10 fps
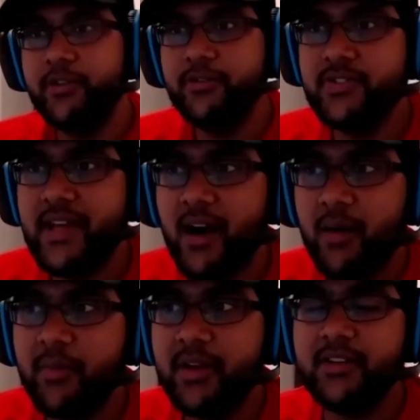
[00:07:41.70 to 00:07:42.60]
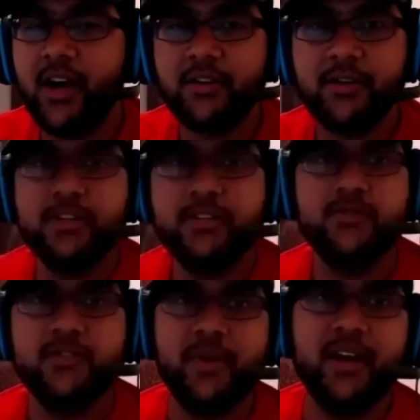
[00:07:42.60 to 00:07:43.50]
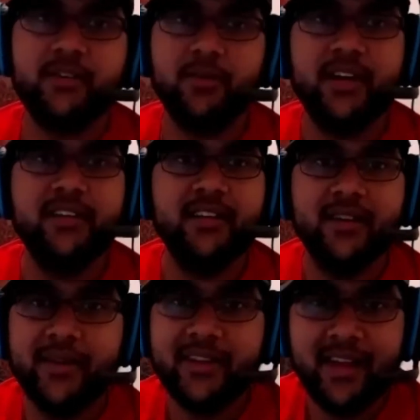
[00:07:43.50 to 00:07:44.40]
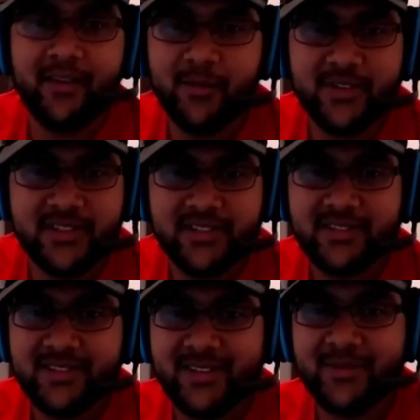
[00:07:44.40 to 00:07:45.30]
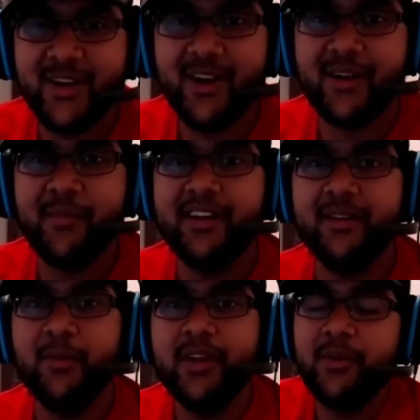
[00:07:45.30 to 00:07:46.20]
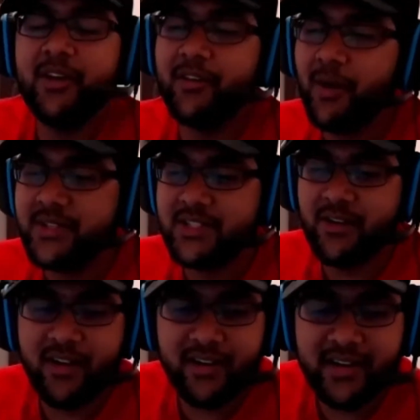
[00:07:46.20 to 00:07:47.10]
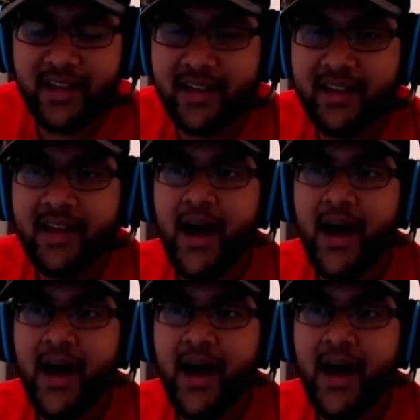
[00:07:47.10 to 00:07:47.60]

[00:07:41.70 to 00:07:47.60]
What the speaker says: news now, but Dr. Disrespect, right? I mean, everyone's talking about it. We don't know what's going on yet.